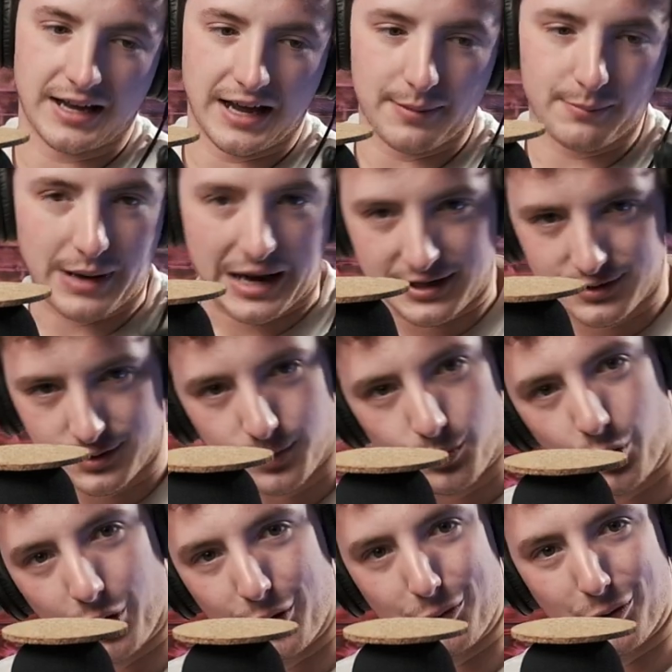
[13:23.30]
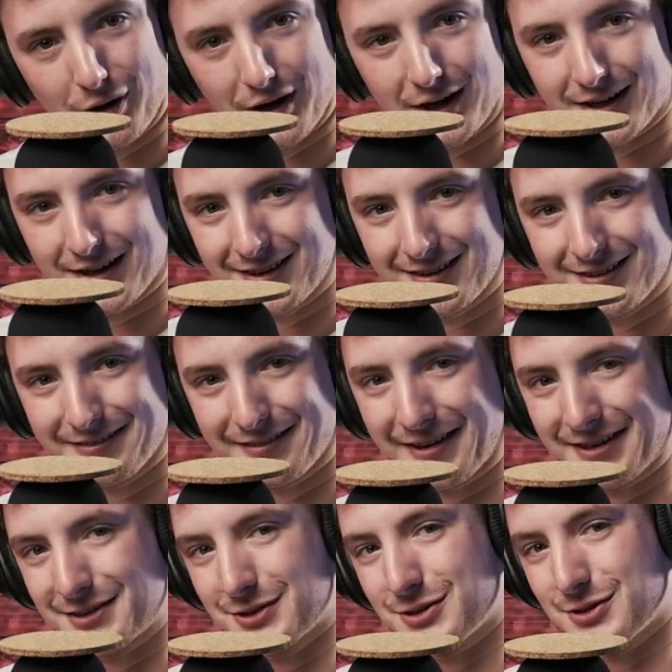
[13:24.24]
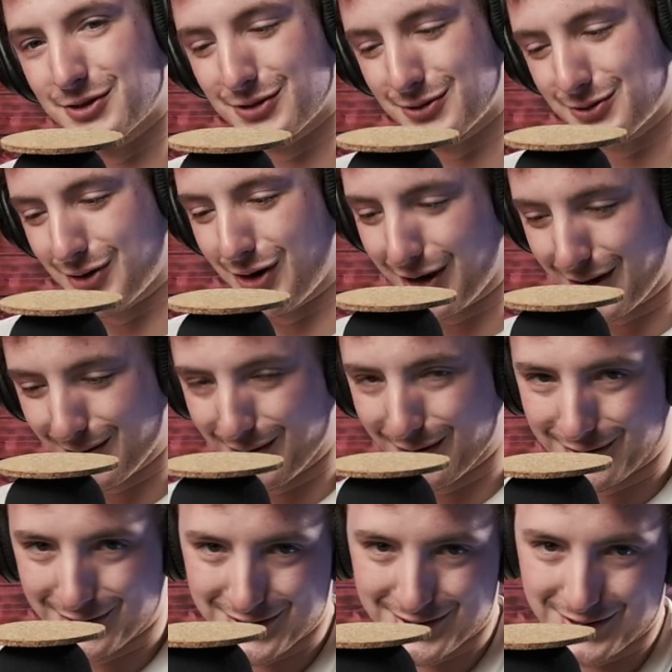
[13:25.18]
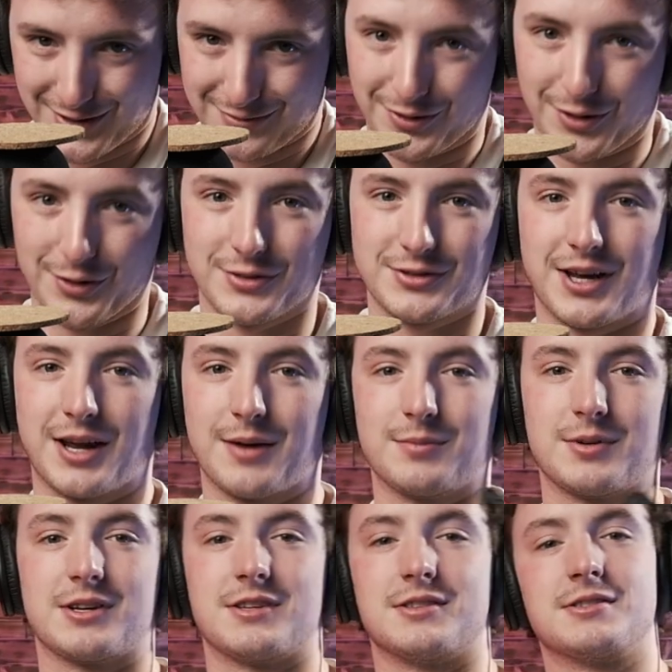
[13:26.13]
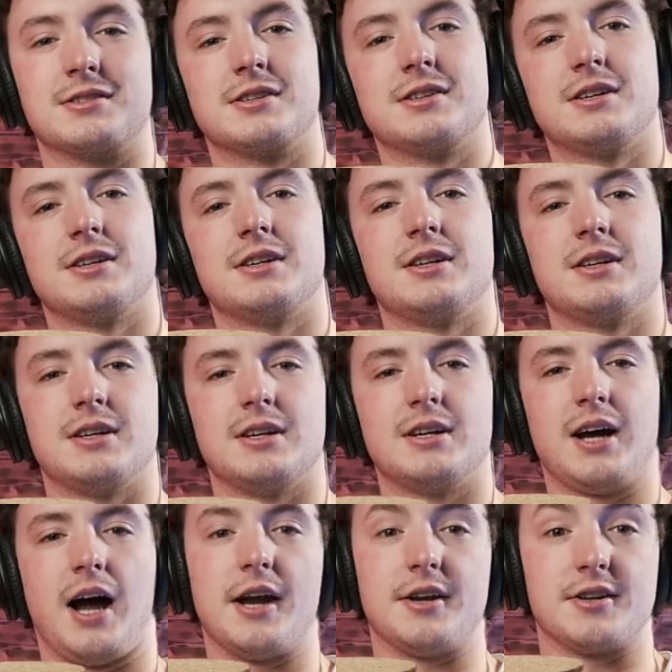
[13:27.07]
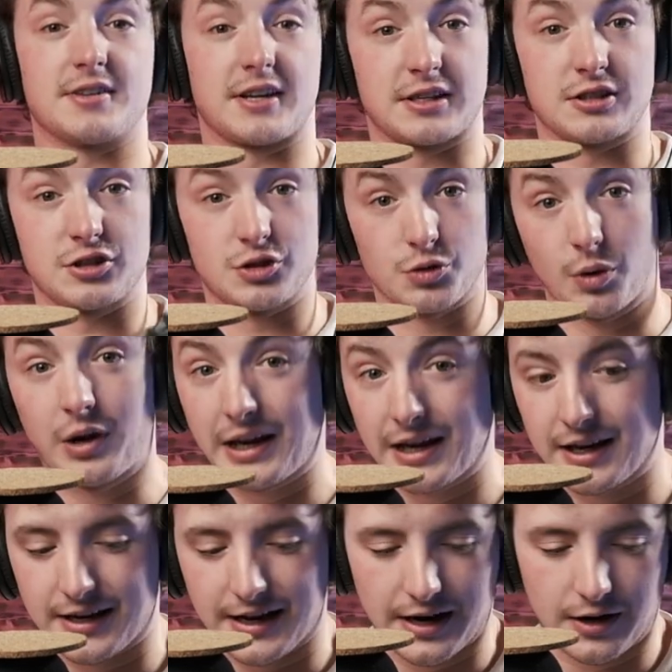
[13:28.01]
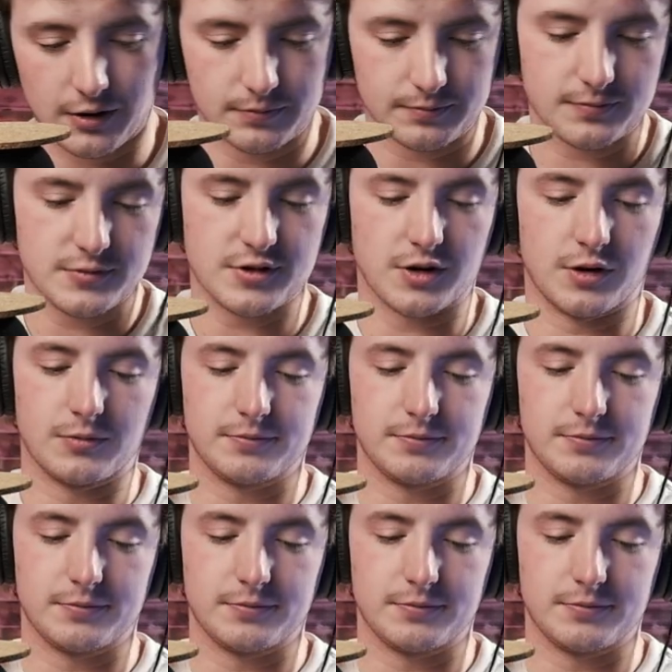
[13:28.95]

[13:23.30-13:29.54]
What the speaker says: past the point where I like to just talk about this stuff all the time because I just like doing it now. So